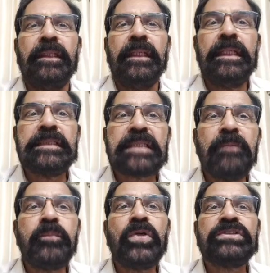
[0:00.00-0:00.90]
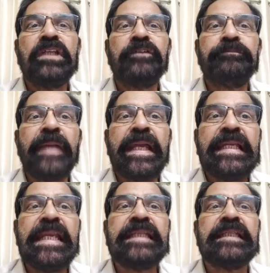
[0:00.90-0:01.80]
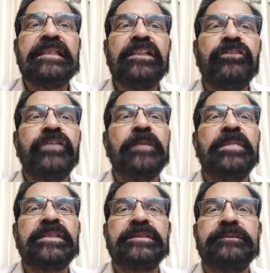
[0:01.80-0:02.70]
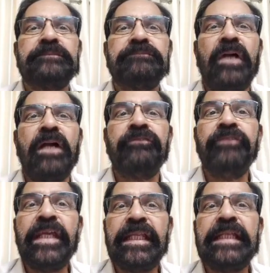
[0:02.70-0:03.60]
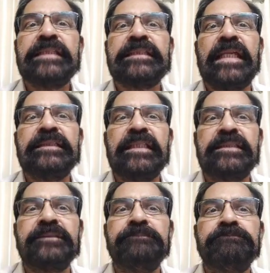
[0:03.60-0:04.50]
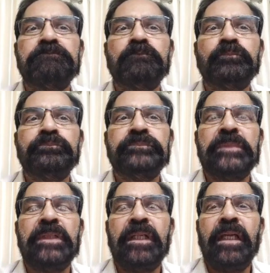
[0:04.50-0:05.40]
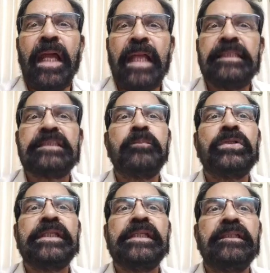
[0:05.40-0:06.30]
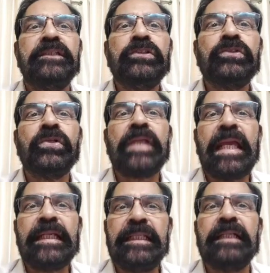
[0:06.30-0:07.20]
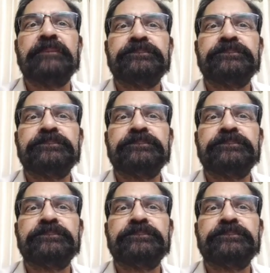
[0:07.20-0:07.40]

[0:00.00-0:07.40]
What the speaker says: It is composed of myelinated nerve fibers of varied sizes and the supporting neuroganglia.